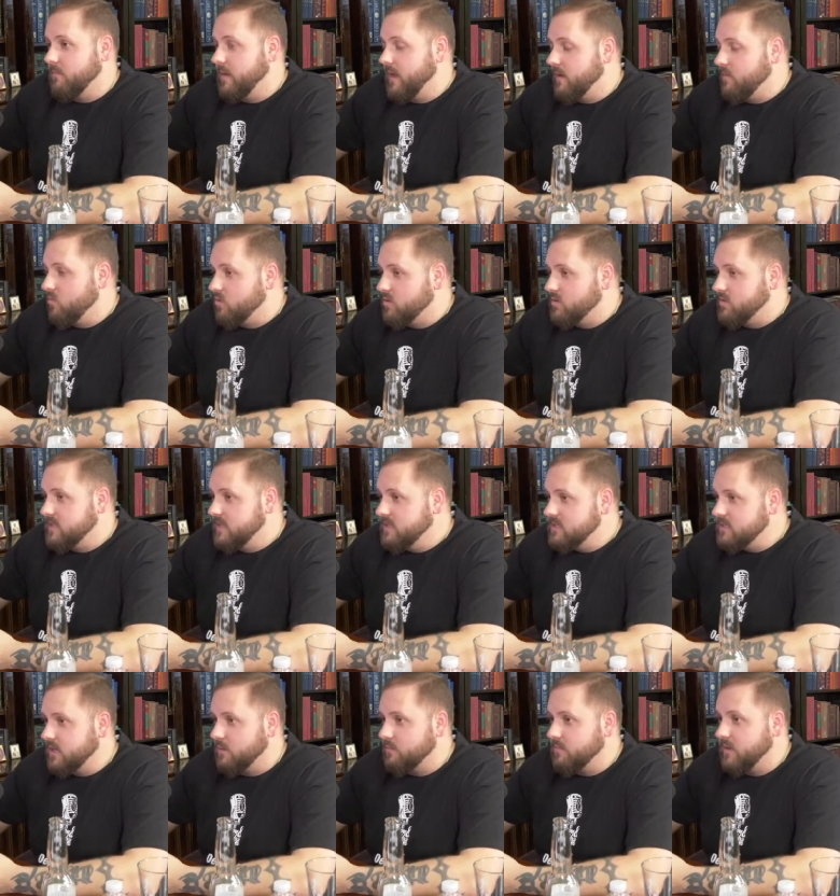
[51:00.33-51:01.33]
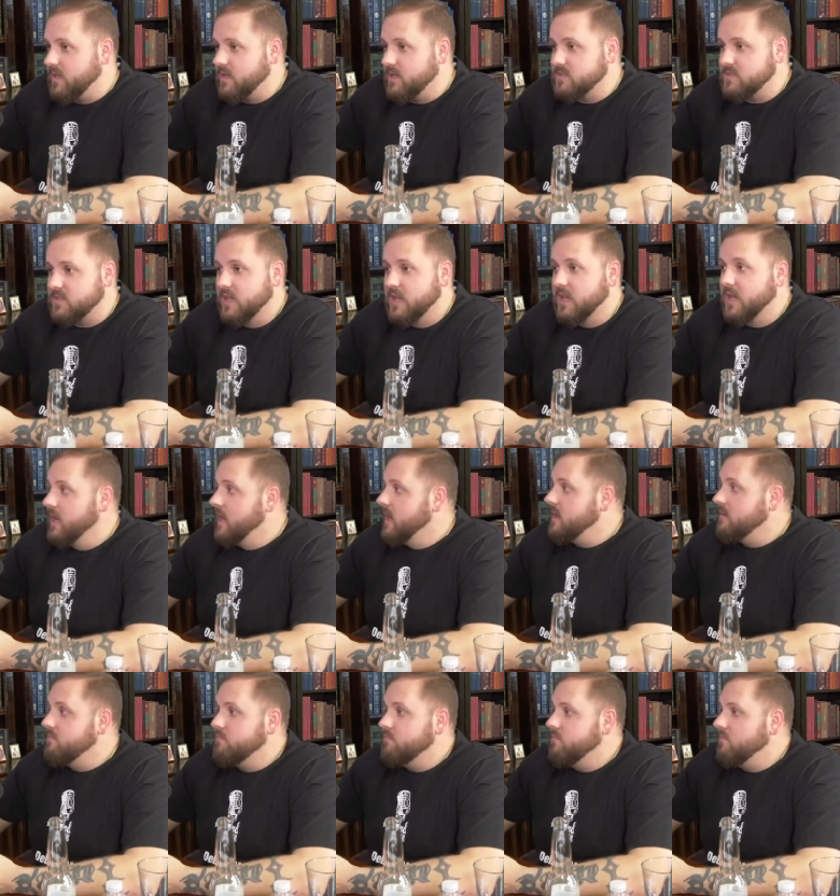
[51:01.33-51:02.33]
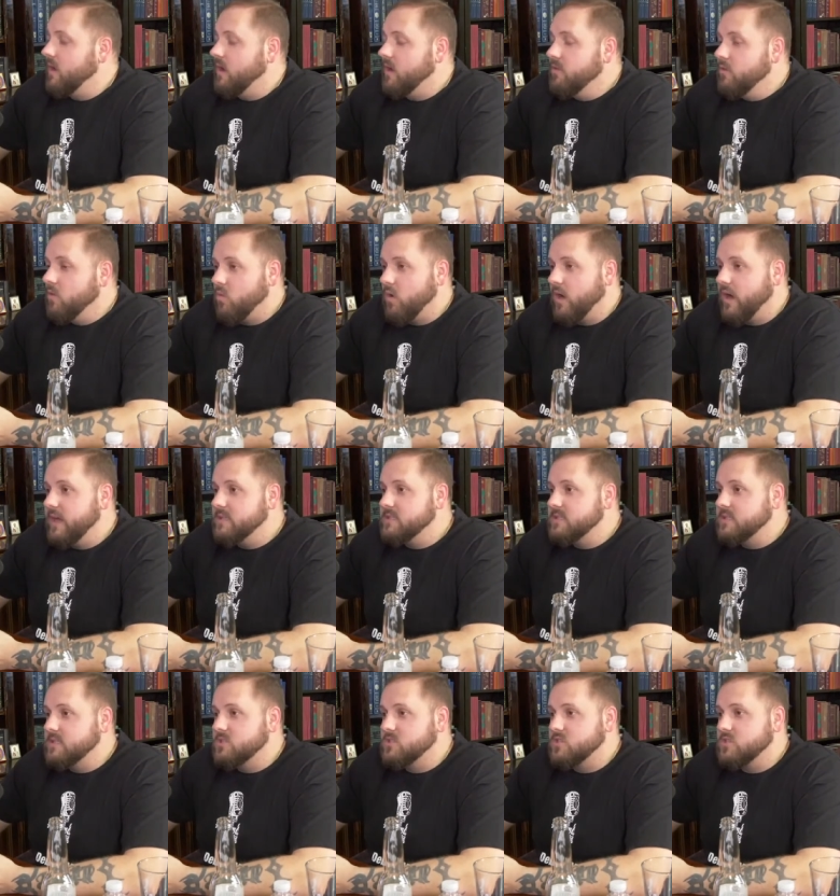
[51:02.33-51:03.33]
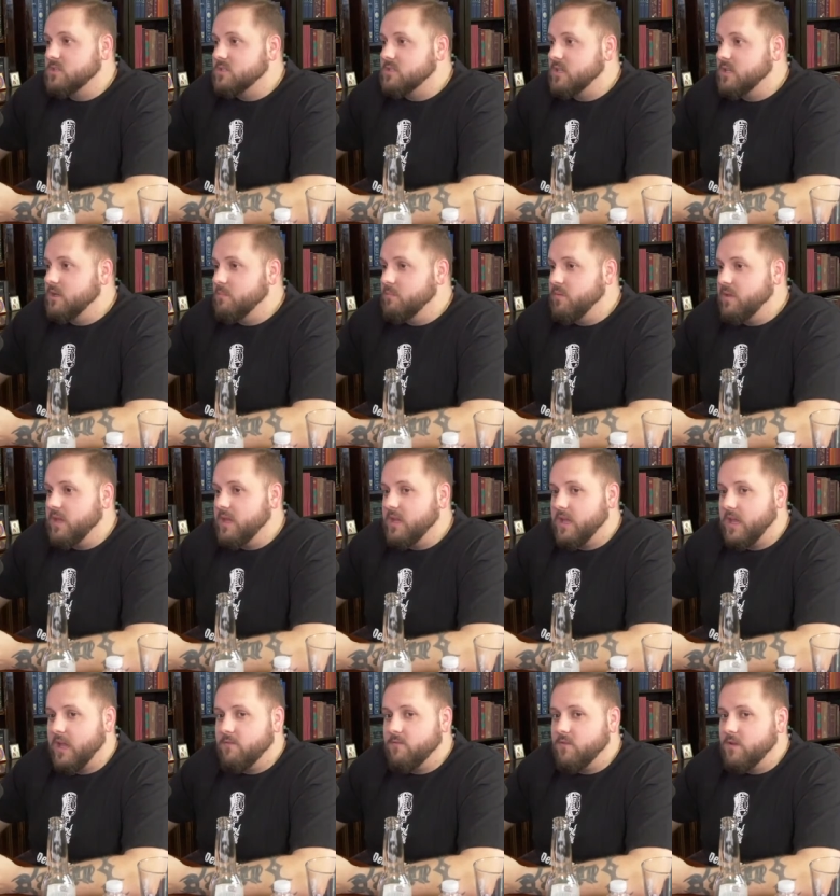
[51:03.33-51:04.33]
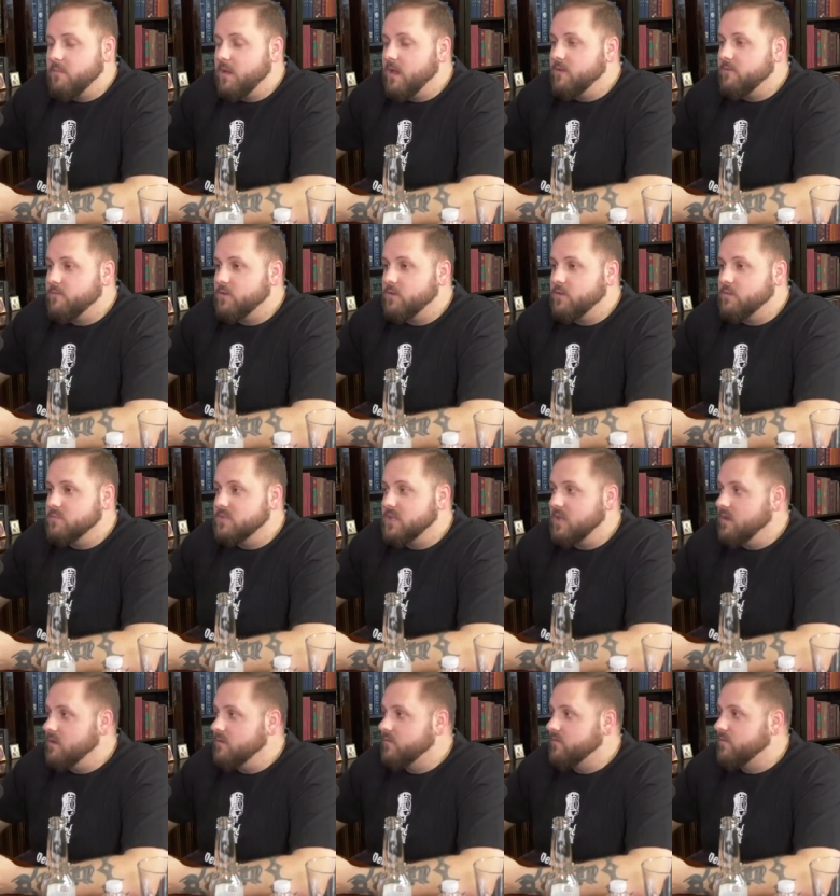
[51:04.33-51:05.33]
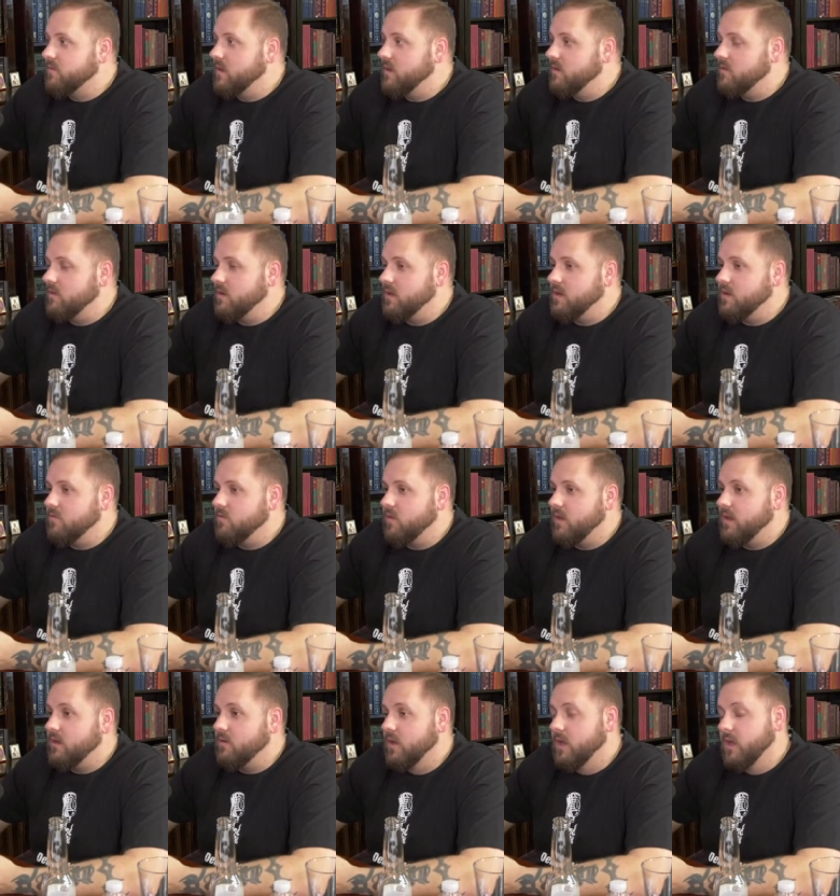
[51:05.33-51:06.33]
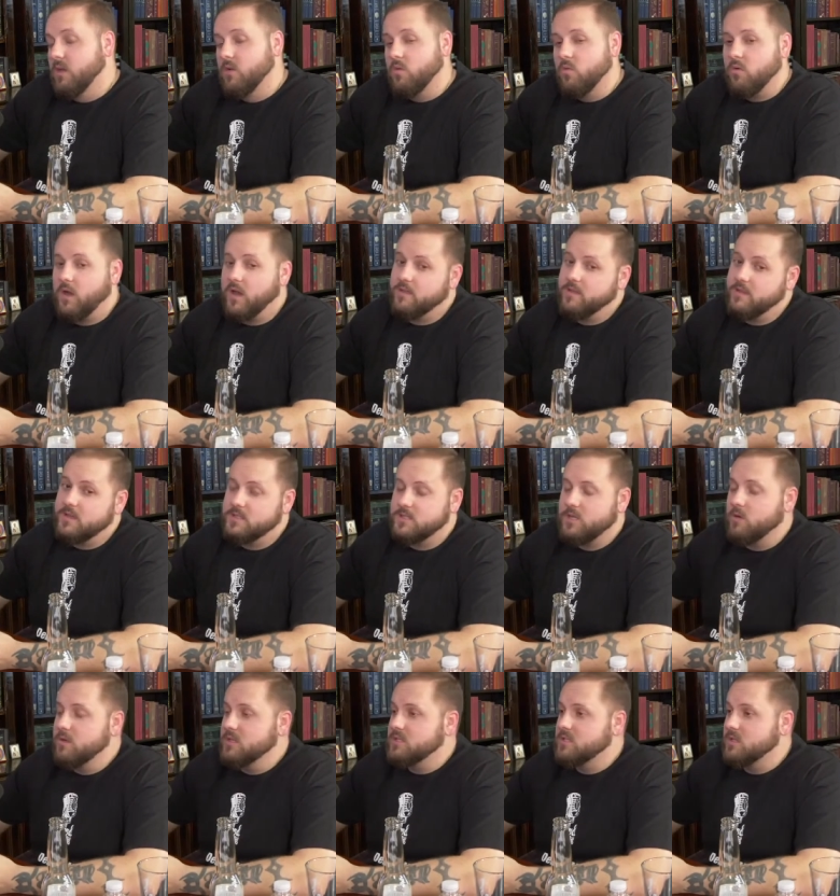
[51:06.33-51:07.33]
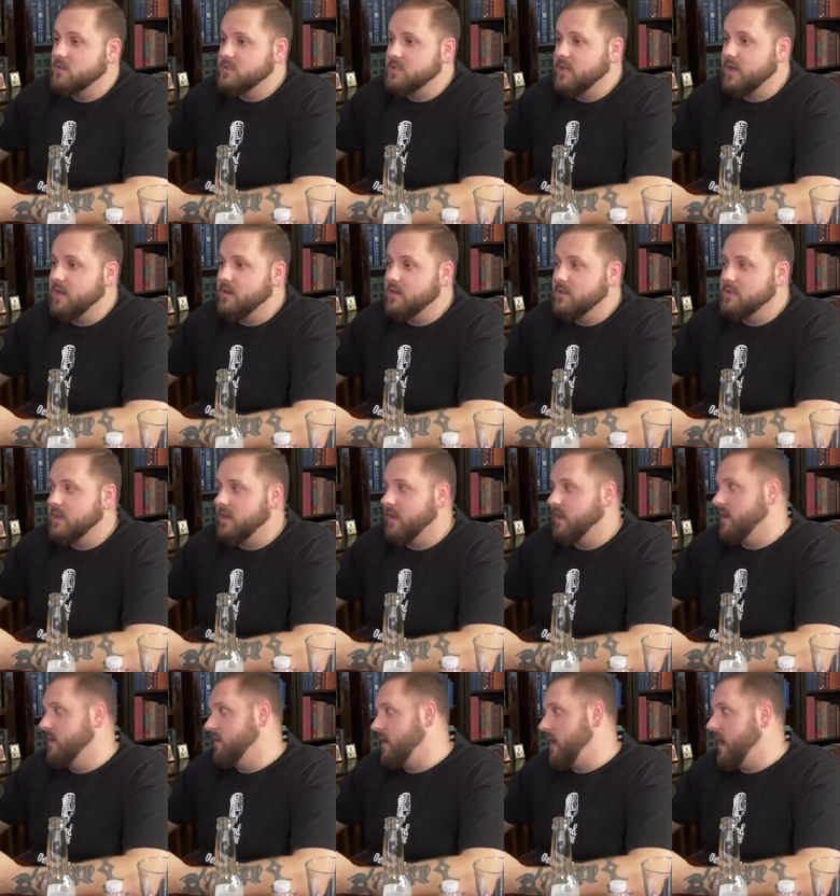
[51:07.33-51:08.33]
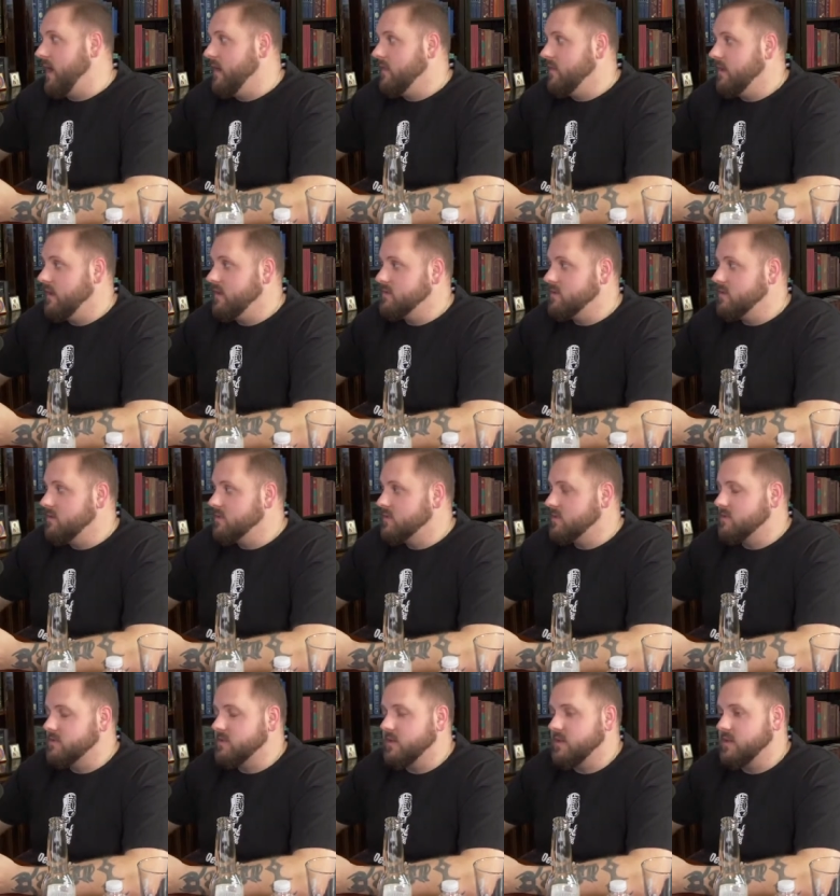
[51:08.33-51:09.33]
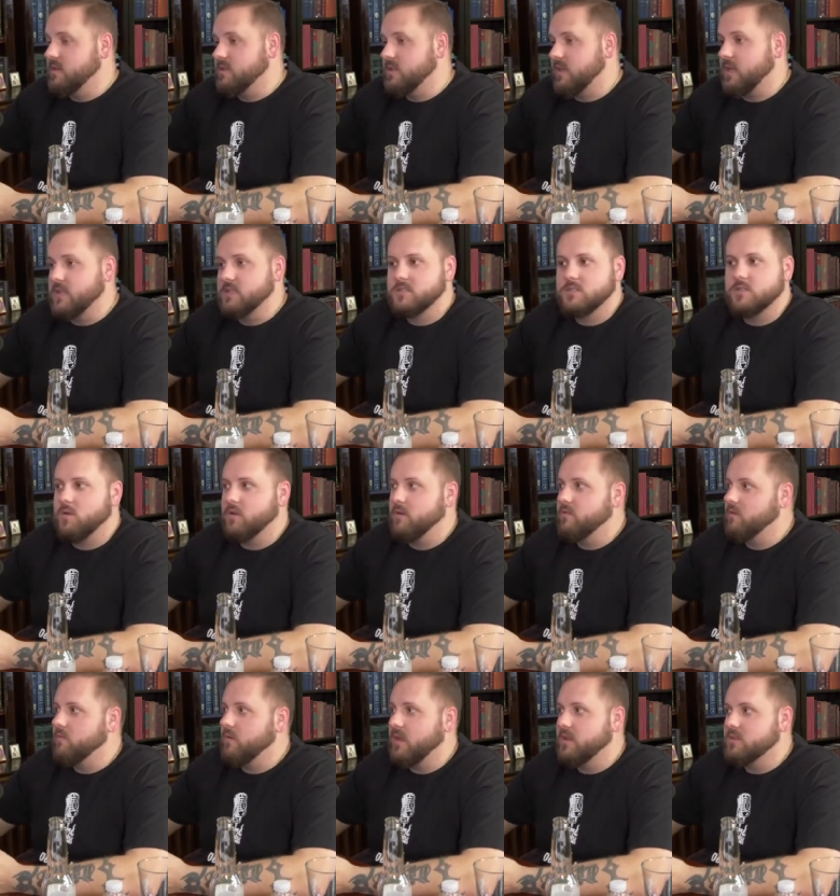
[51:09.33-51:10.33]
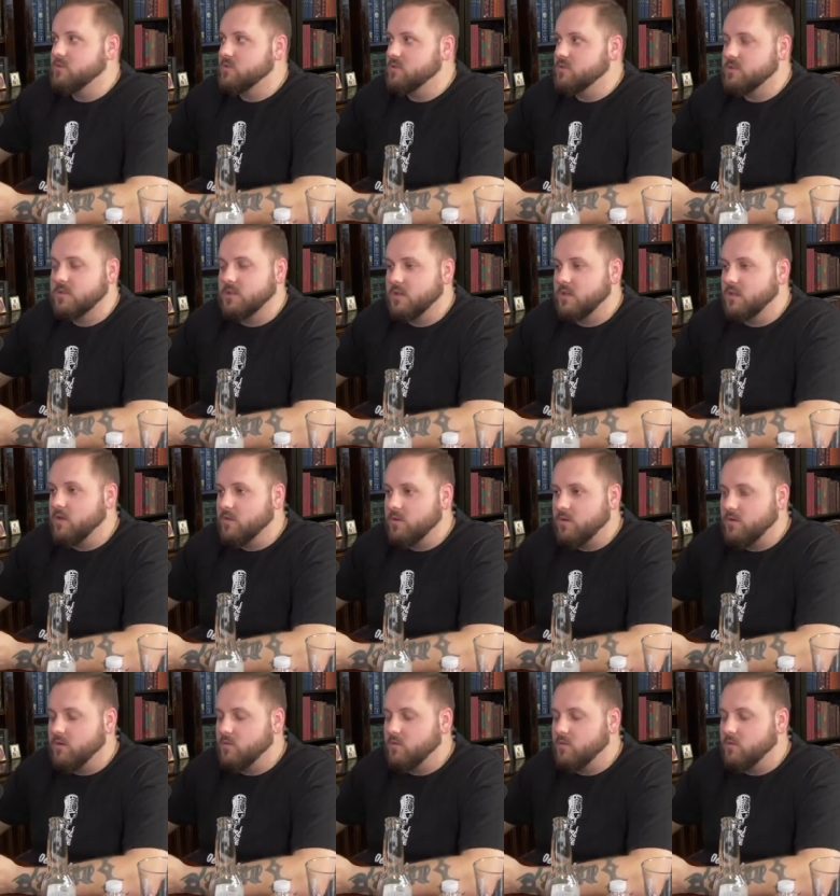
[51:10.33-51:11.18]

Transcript: more sense here because otherwise it's just going to be every man for themselves. They're, they're going to think, well, I think so and so is a heretic, or I think so and so is a heretic, and so everybody's just going to go their own way.